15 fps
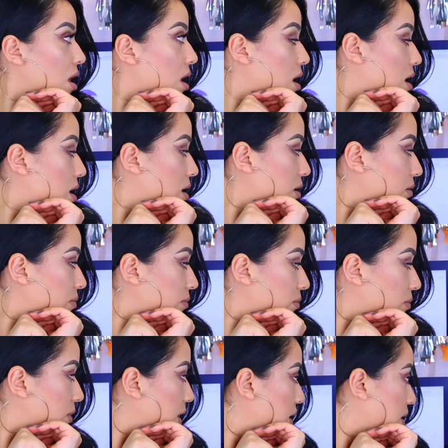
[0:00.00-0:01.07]

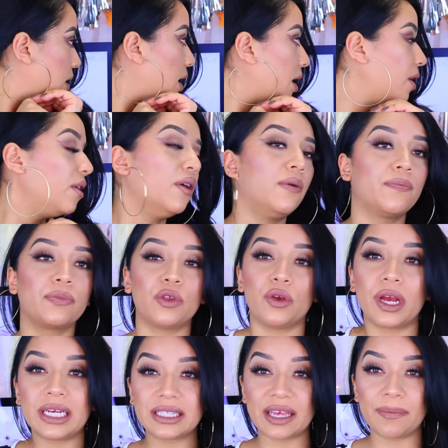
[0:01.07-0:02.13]
Um... I don't know.
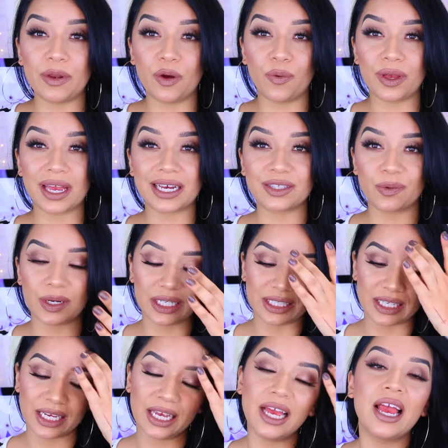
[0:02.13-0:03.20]
You guys let me know what you guys want to
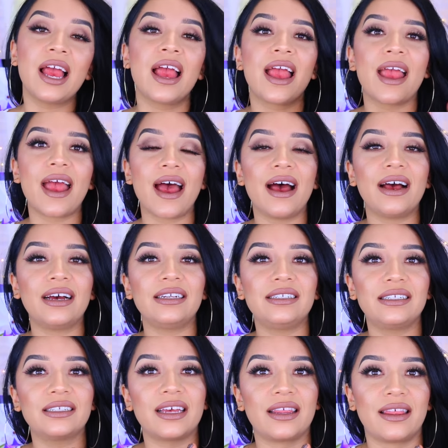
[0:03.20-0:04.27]
see.
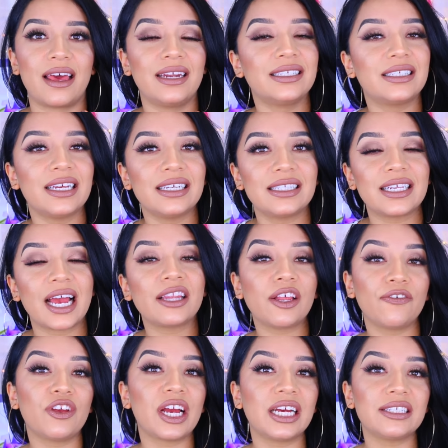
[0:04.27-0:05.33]
And that is it. I
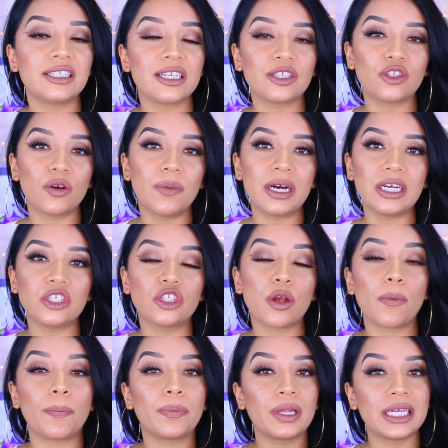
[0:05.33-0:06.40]
love you guys so much.
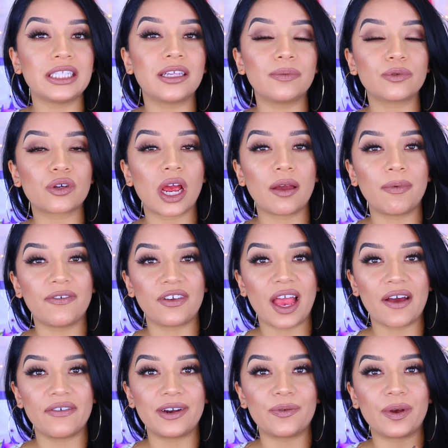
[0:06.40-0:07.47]
Please subscribe if you
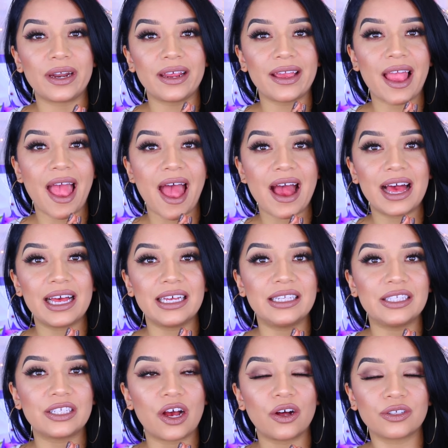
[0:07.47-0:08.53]
haven't already.
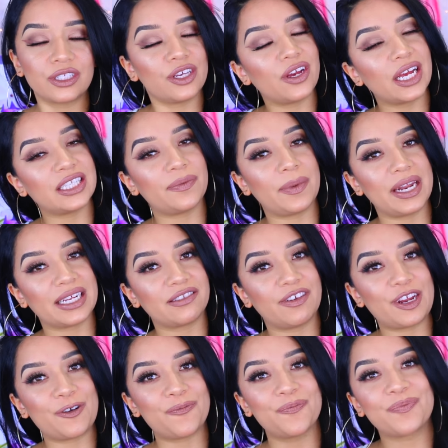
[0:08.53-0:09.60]
And I'll see you guys in my next
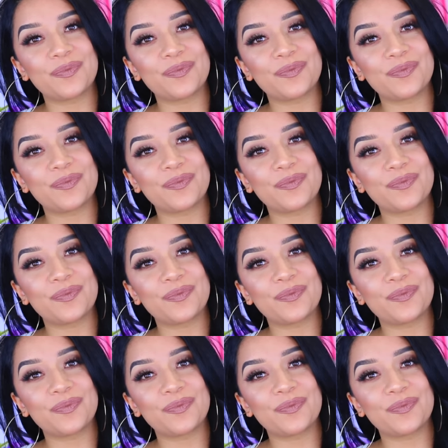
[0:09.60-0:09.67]
video.